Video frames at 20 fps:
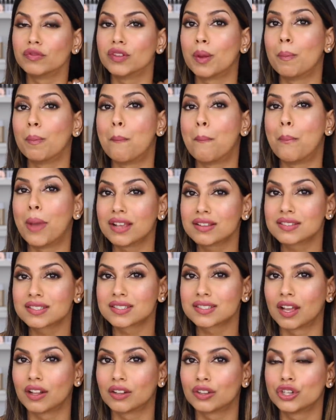their best
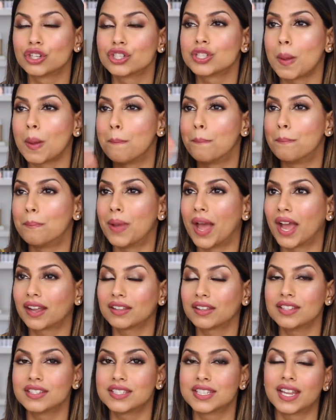sellers back in
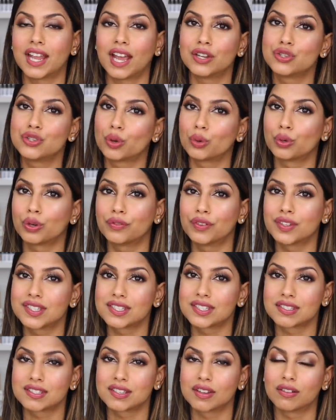the day. I don't know if it
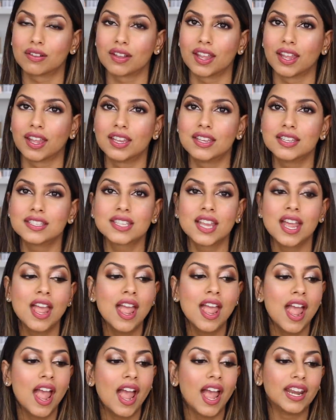still is.
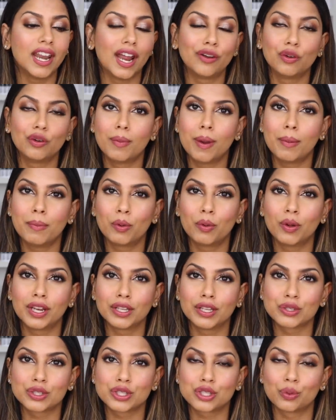And I remember when I
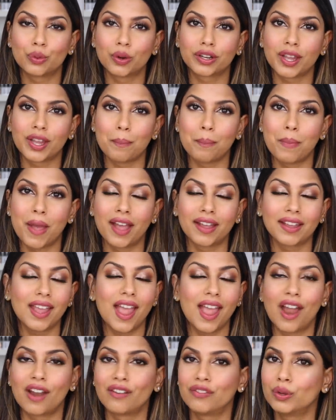used to work at MAC,
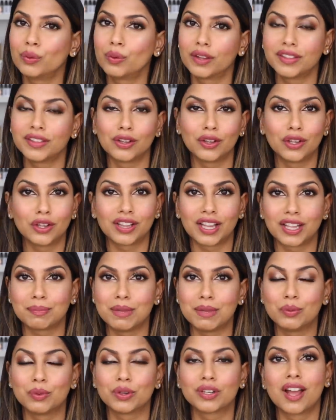everyone that looked like
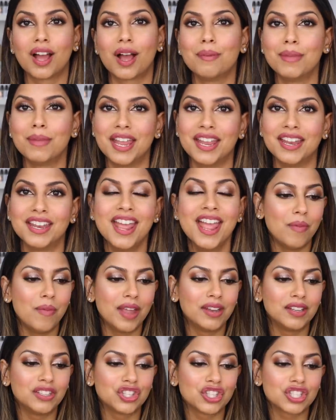me would come in
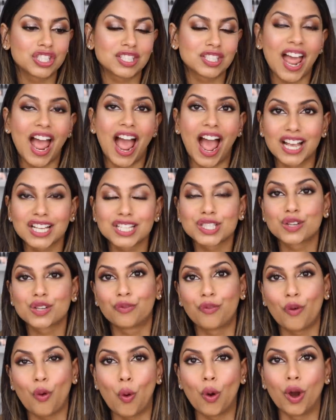and just ask
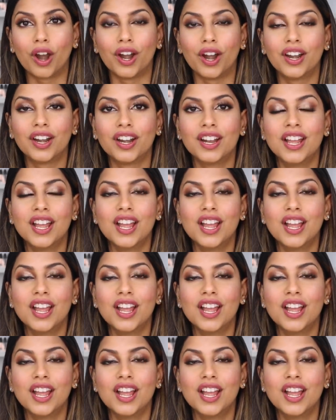for